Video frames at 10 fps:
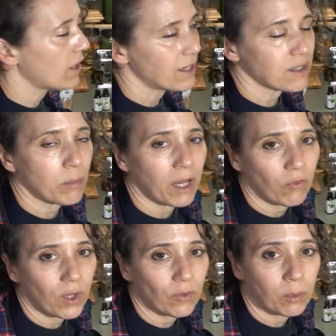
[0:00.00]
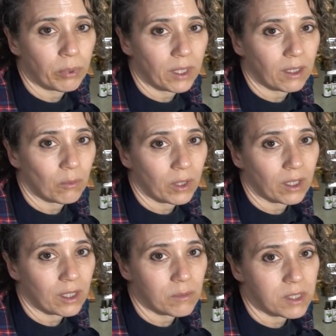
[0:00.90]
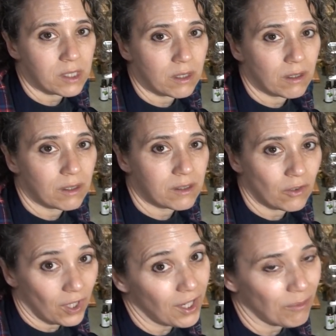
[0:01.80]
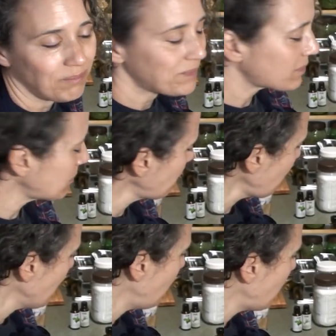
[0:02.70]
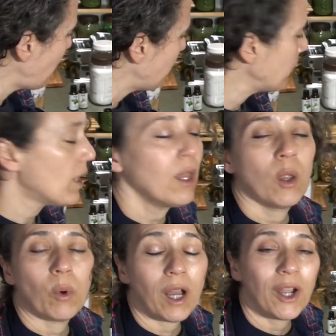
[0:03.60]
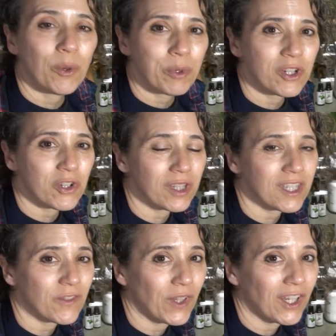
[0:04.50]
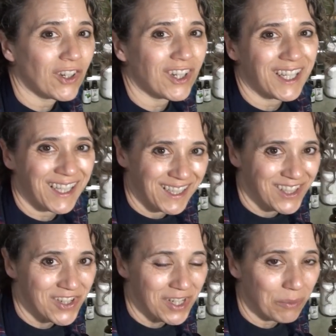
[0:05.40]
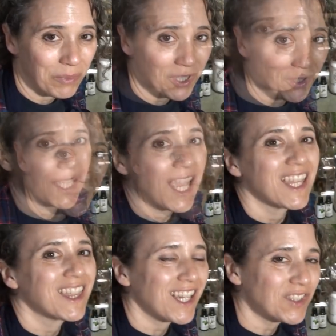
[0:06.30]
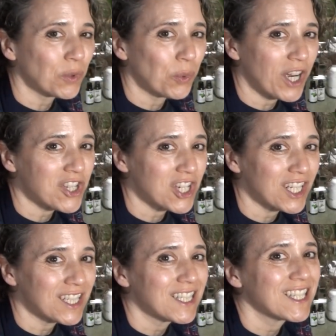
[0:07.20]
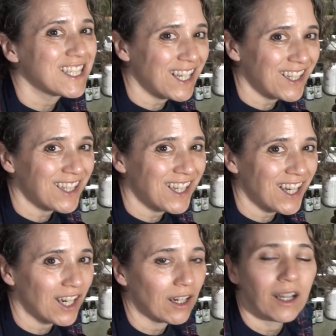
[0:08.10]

that's my favorite blend when it comes to him. Okay, well, I hope you enjoyed this video and that you learned something new. Thanks for watching. Take care